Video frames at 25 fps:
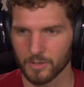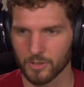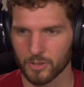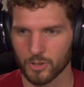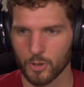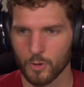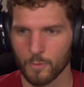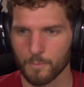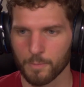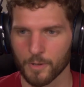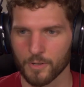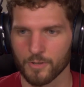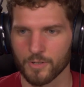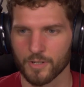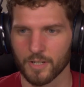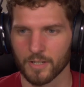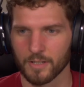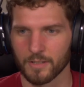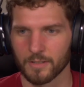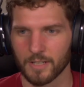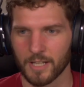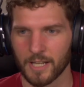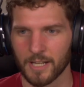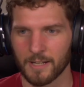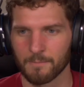
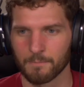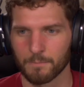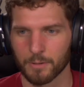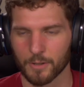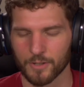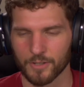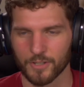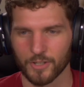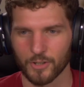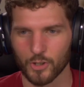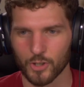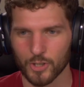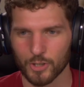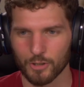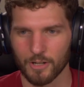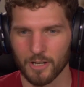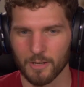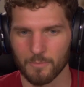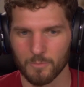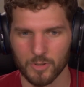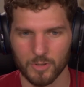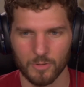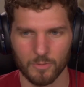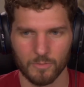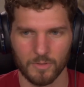2-person in-person
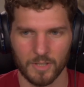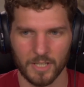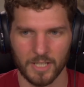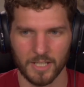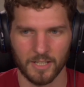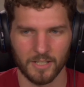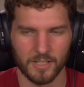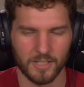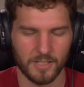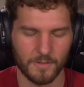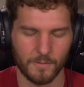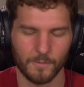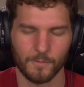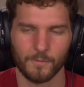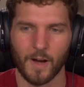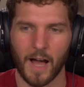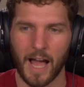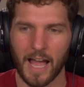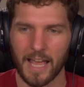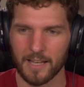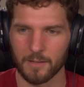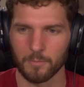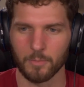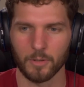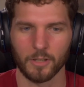streams is
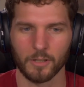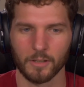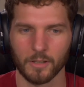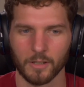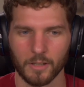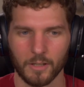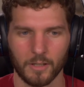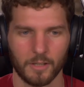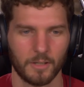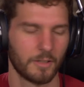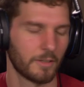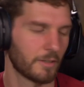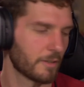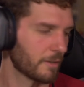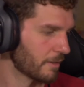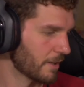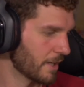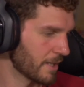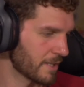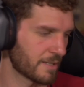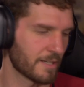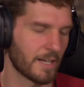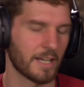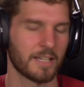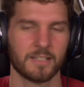viable,
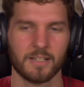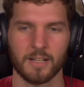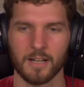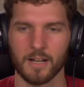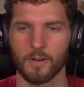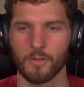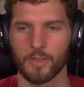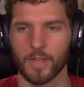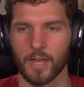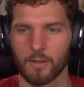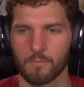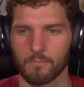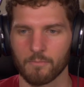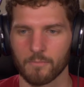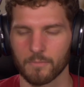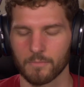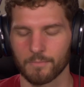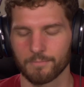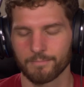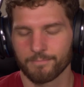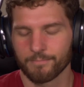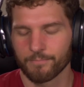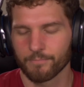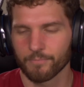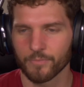it's nice to know that
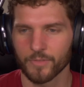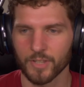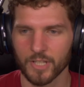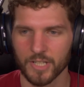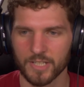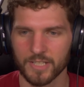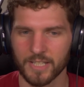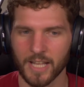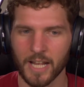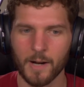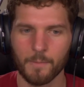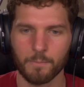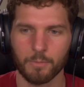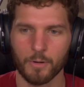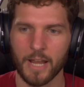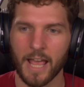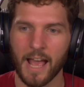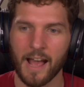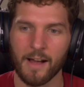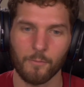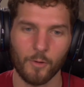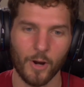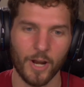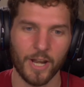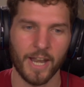the setup we
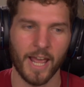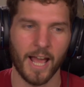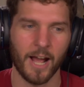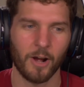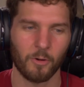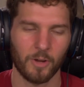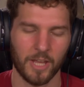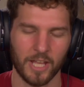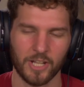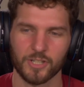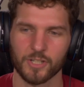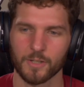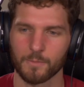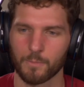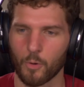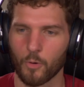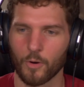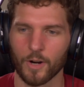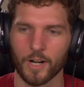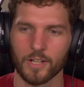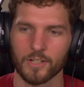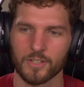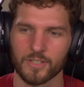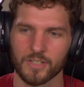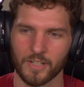have right now can
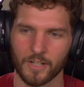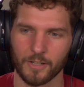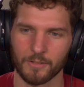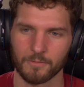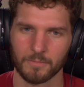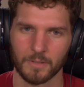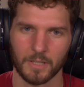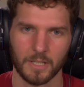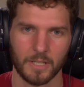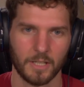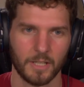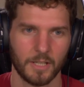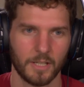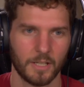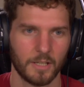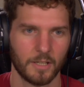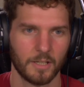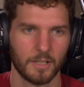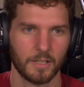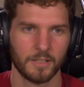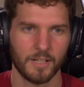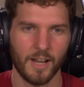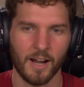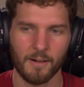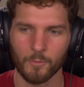support it. So
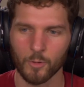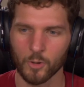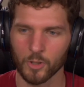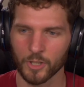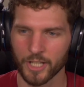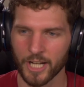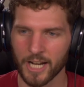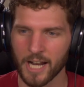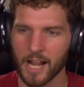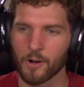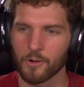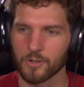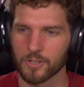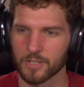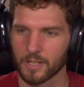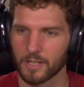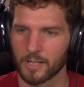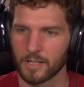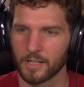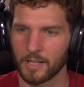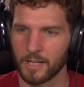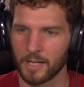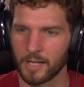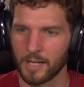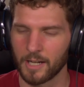not ruling it out.
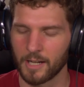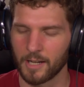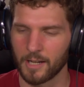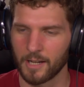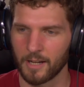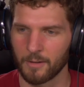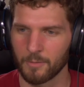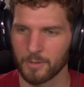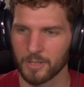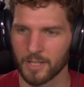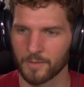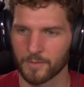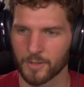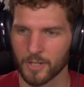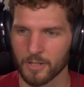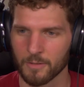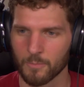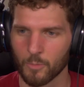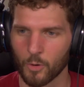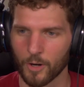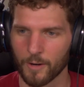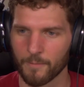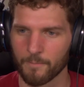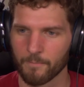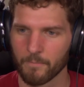We'd love to do
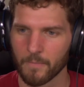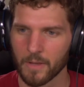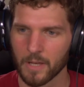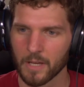more.